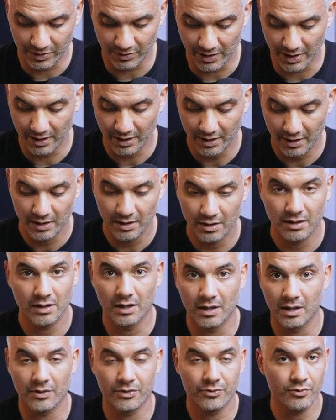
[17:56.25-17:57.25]
right?
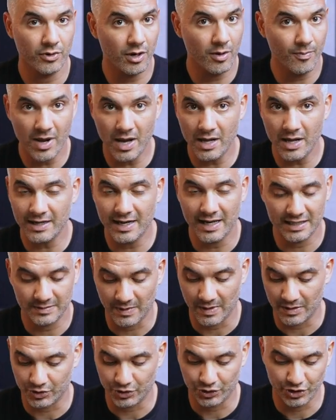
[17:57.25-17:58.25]
Through our podcast
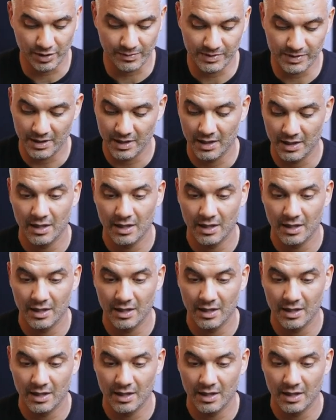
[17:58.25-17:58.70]
sponsorships.